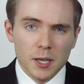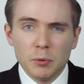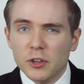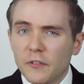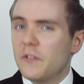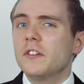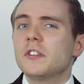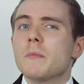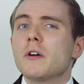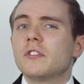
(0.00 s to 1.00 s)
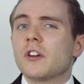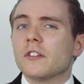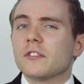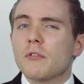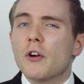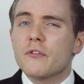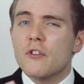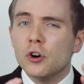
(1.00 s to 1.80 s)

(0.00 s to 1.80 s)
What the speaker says: But the first emoticons are over